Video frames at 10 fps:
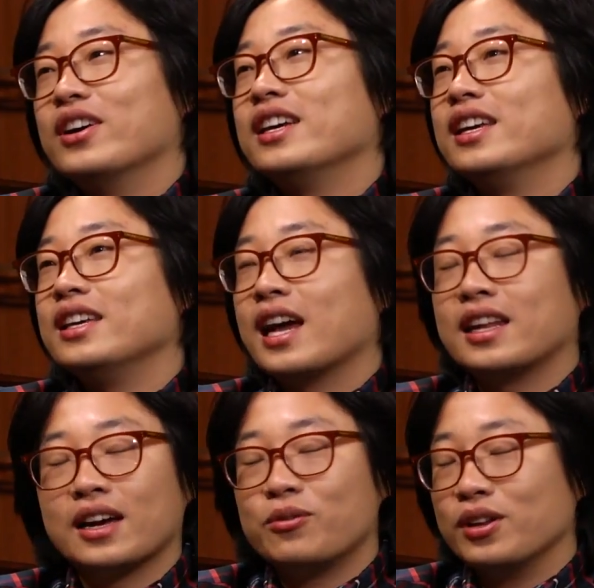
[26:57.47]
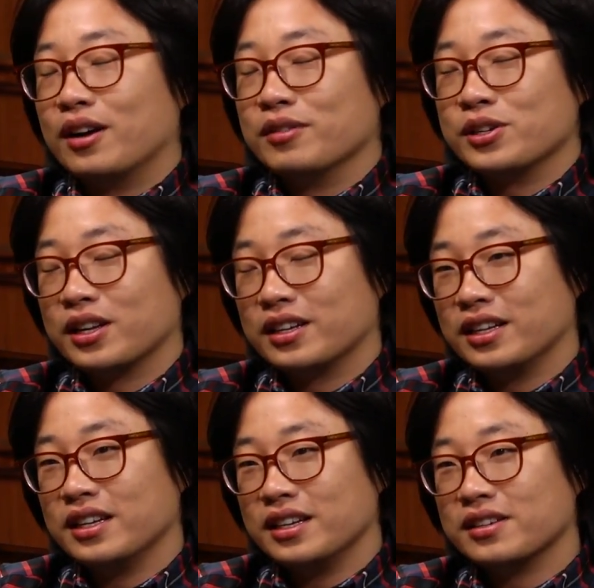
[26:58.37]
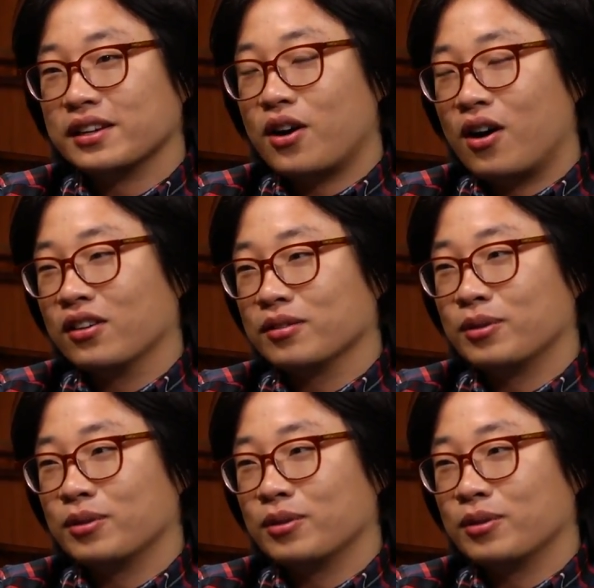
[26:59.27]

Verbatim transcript: he, he and, like we love each other. He, he's an awesome.